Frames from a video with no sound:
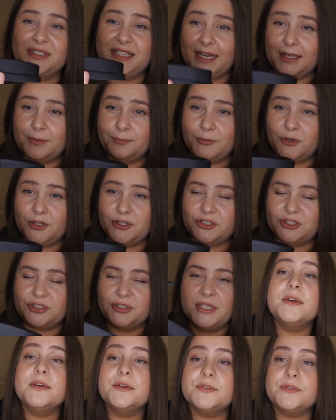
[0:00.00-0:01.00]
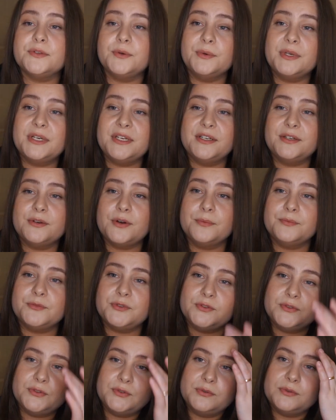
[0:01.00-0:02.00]
that much. So when it
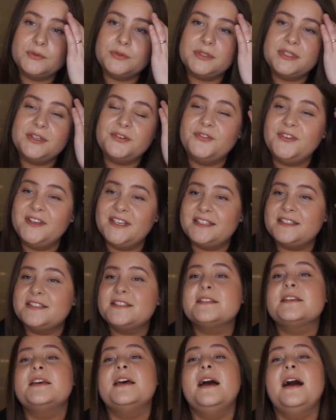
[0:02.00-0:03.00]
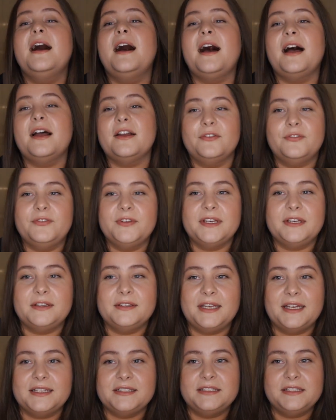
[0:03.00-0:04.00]
comes to the fit, I feel
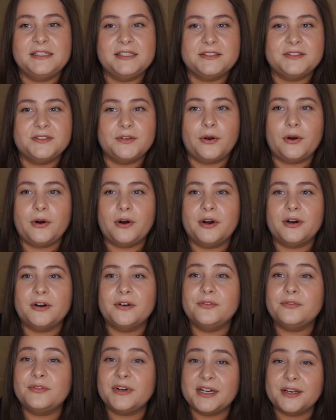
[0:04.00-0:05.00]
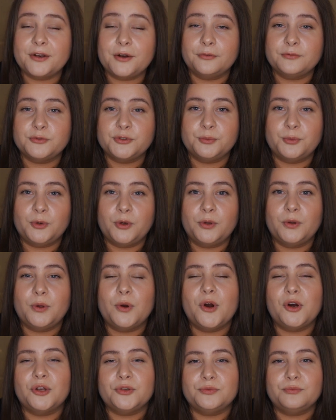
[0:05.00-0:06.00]
that these are very
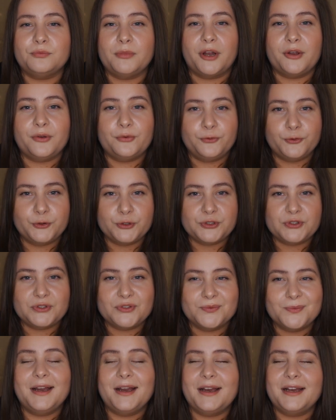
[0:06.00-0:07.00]
comfortable on my foot.